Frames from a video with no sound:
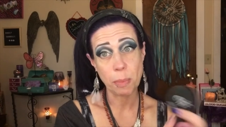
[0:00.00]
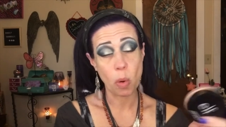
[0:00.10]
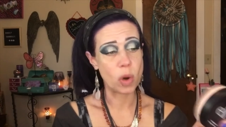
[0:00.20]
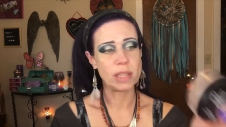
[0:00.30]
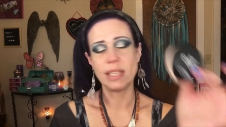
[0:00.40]

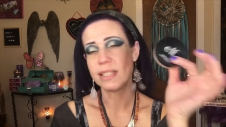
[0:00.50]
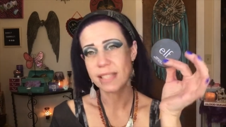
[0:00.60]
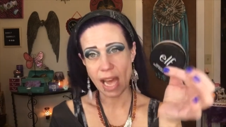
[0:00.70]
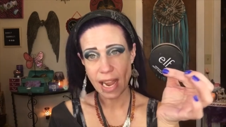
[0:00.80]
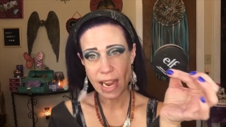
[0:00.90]
poreless.
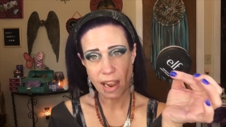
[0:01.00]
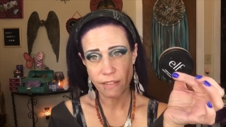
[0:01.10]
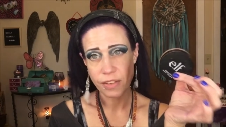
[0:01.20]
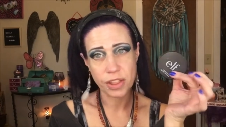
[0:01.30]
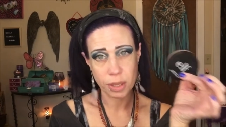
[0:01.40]
I
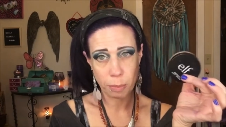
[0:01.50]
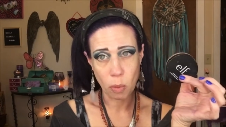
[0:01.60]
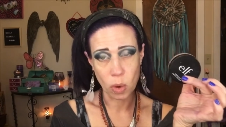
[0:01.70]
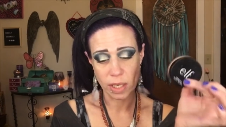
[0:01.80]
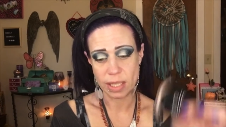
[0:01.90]
have the
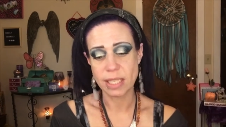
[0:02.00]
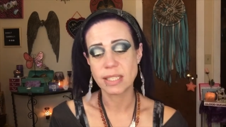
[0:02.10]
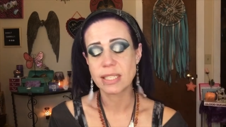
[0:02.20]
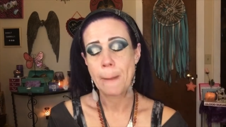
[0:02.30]
poreless.